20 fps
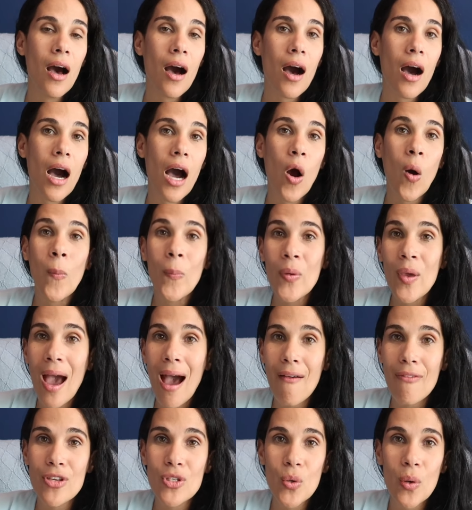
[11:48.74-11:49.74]
Uh, I uh, hope you
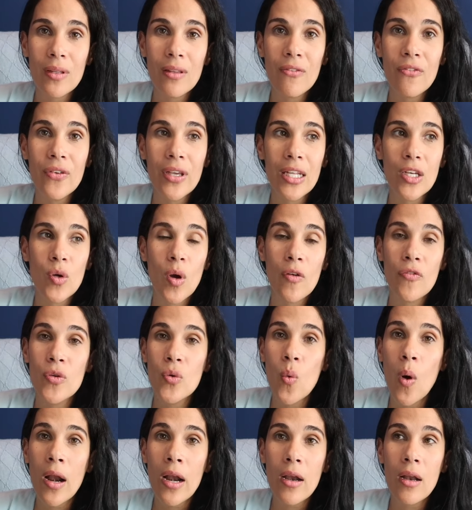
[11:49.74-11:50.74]
have enjoyed the video. If you
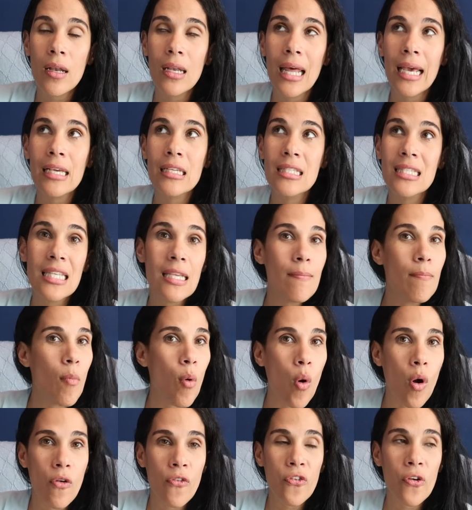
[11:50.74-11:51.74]
want to like see
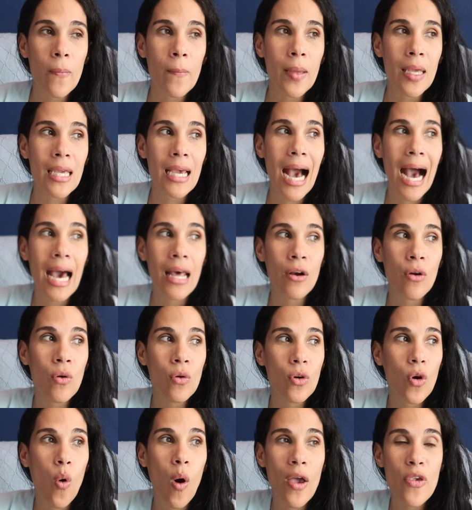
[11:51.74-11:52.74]
more from me, I
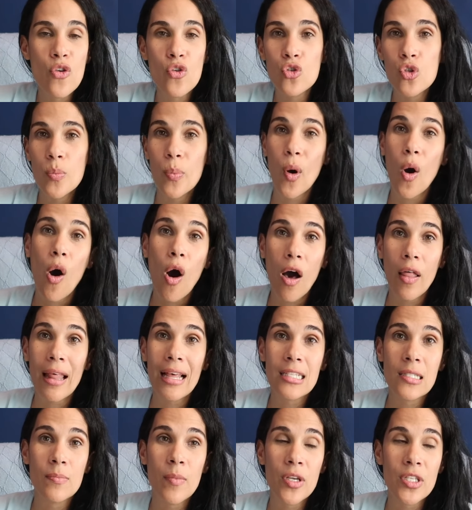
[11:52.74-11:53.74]
don't go on YouTube all
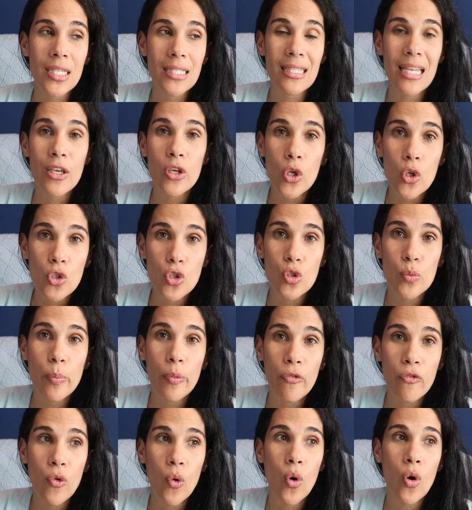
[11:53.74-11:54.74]
as much as I used to
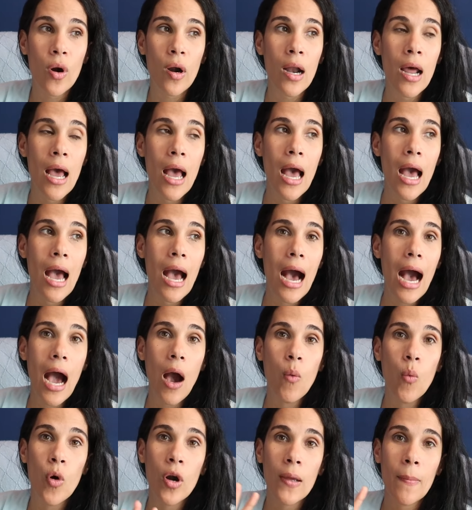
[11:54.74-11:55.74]
before.
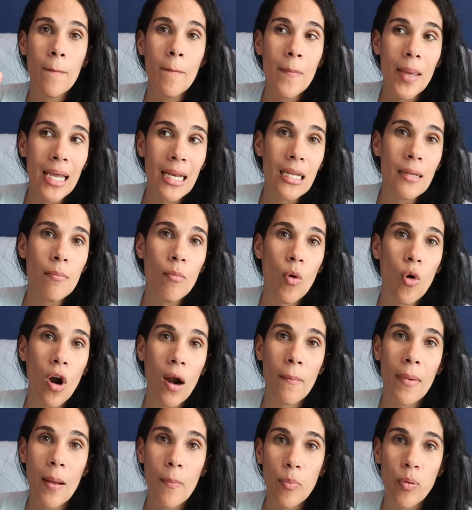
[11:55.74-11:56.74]
I work mainly more
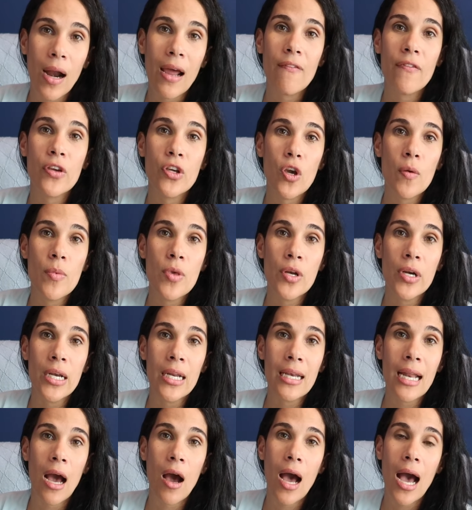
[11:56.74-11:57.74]
on my private community now.